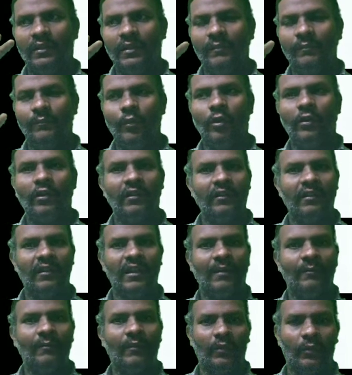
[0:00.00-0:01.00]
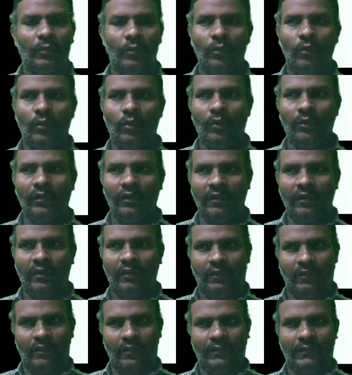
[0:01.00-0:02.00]
important grammar to note
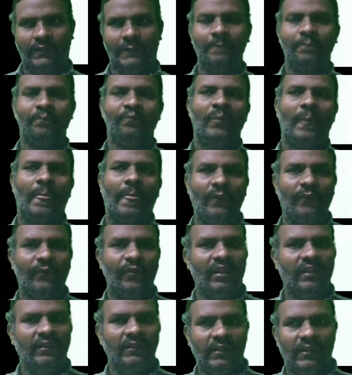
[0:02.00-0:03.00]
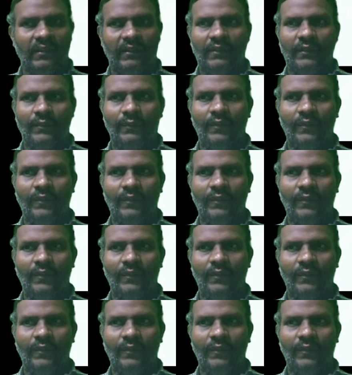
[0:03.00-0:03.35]
here is when Satz.